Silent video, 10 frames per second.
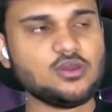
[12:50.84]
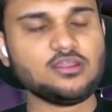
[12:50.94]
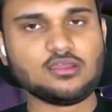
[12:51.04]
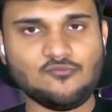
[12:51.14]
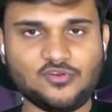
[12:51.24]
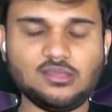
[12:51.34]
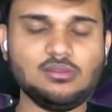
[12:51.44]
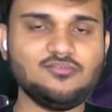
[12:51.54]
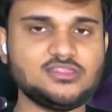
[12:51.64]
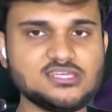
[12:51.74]
you are
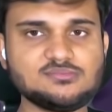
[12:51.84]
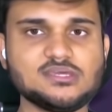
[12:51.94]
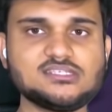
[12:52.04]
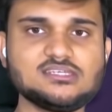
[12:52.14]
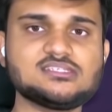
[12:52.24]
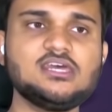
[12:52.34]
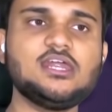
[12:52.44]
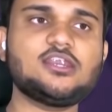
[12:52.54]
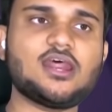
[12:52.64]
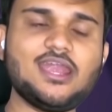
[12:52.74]
comfortable with these basics,
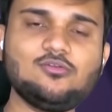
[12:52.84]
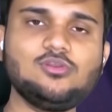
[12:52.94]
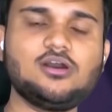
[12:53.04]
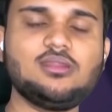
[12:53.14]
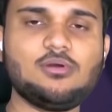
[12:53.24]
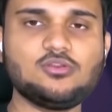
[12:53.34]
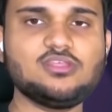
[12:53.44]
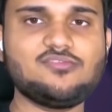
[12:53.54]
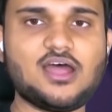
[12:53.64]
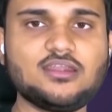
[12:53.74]
try to learn about
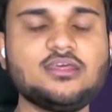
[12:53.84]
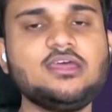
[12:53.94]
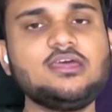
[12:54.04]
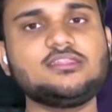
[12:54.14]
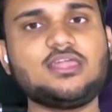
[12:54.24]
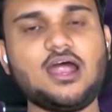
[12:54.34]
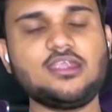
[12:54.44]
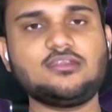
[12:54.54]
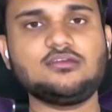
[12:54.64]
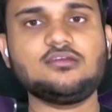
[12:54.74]
the fact
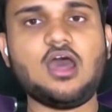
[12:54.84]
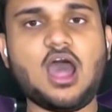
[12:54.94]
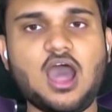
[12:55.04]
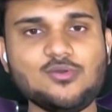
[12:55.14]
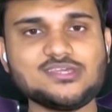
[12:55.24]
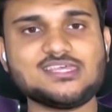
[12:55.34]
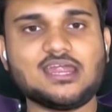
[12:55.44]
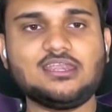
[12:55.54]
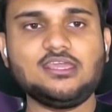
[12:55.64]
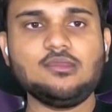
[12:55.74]
that how
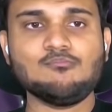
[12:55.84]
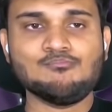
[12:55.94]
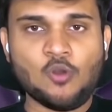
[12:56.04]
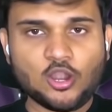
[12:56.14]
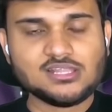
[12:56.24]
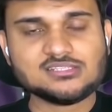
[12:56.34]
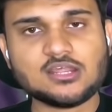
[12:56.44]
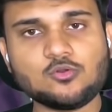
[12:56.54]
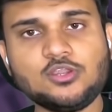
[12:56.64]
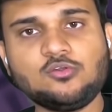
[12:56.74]
exactly
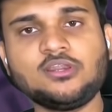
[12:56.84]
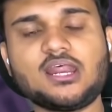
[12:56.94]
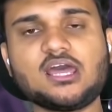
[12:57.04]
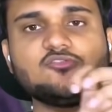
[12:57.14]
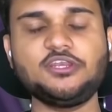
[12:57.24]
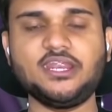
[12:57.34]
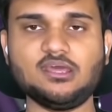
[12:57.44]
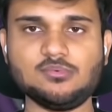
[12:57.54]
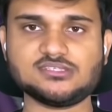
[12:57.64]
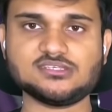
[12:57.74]
models are going to interact with
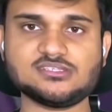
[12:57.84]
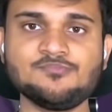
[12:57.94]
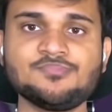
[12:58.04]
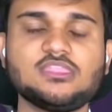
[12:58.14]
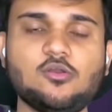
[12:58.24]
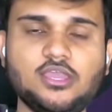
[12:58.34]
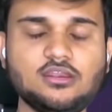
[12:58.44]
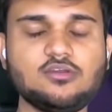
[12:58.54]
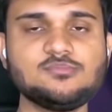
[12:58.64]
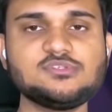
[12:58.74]
databases. Now
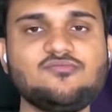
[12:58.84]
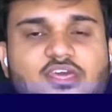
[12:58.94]
here comes a